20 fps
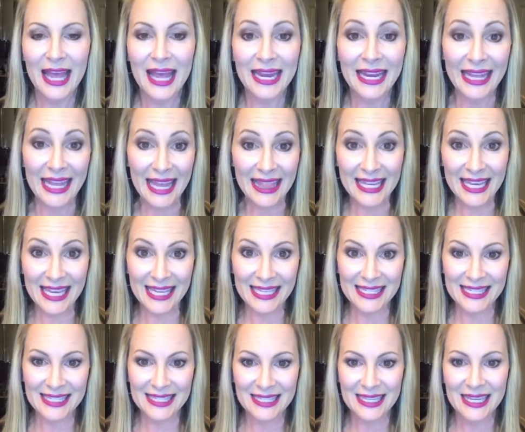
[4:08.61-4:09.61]
Now get
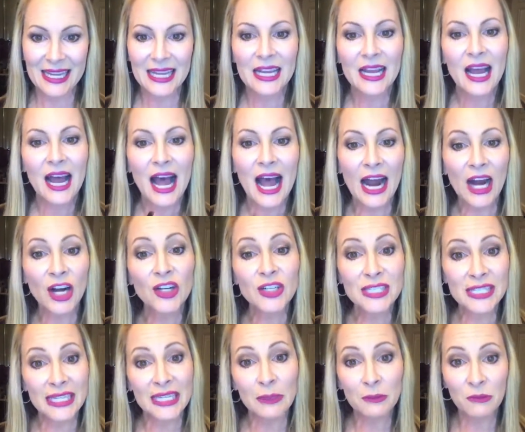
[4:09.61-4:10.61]
this, our
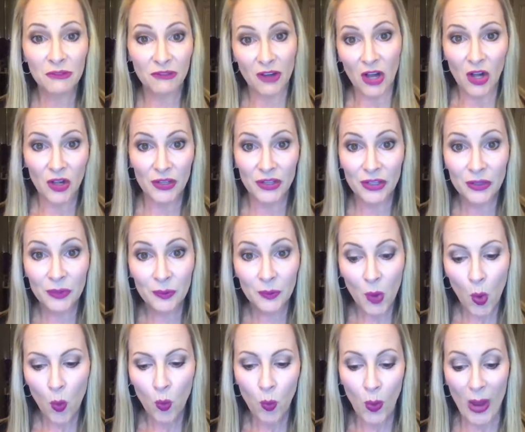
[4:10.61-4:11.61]
team
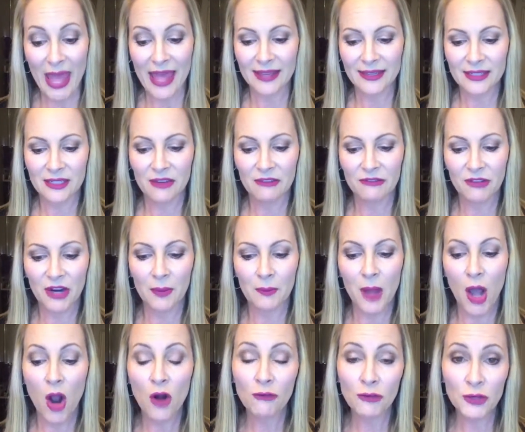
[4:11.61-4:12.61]
volume went from
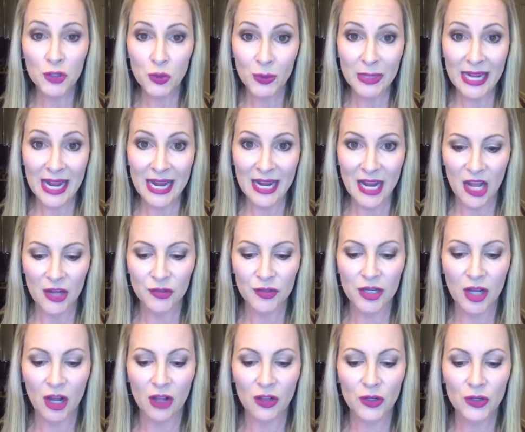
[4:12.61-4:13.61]
over
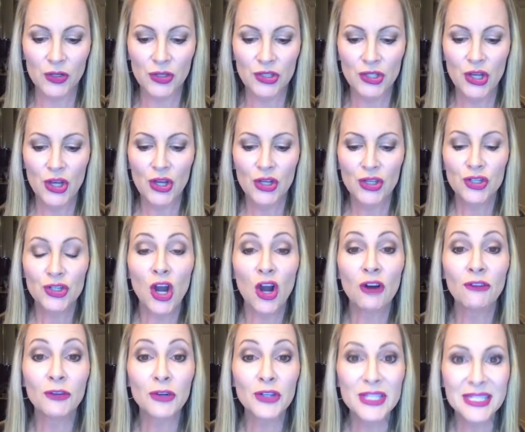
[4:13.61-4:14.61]
$2,800 to
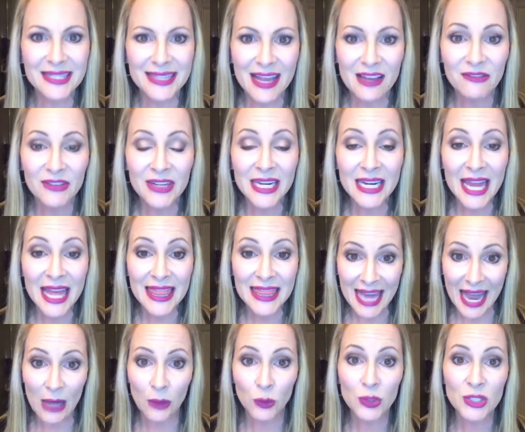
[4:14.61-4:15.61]
over
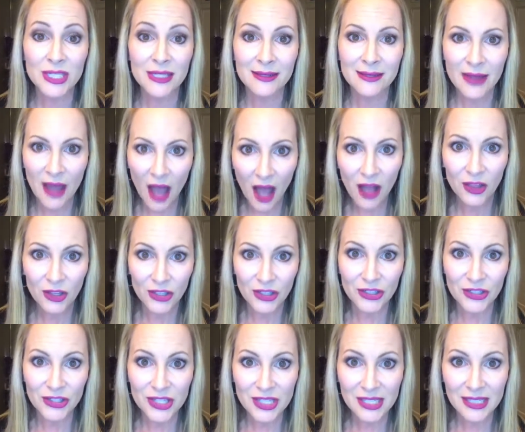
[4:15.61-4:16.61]

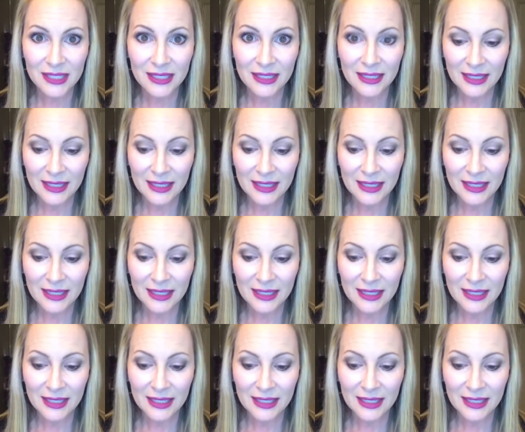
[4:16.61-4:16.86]
$7,000